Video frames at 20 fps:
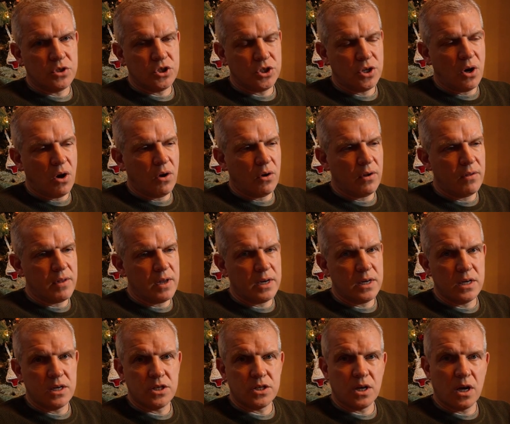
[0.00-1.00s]
shot and then
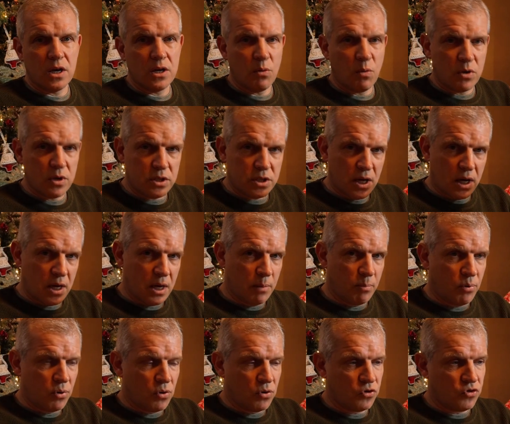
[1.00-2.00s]
you decide you want to take
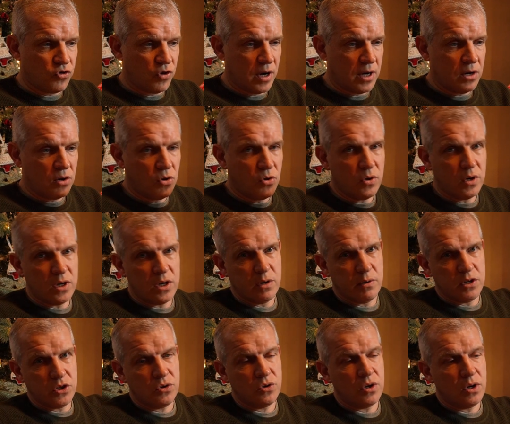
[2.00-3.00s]
it portrait, all you do
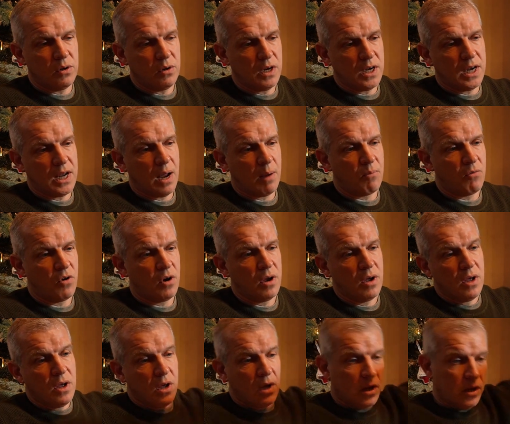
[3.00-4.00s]
is undo your camera,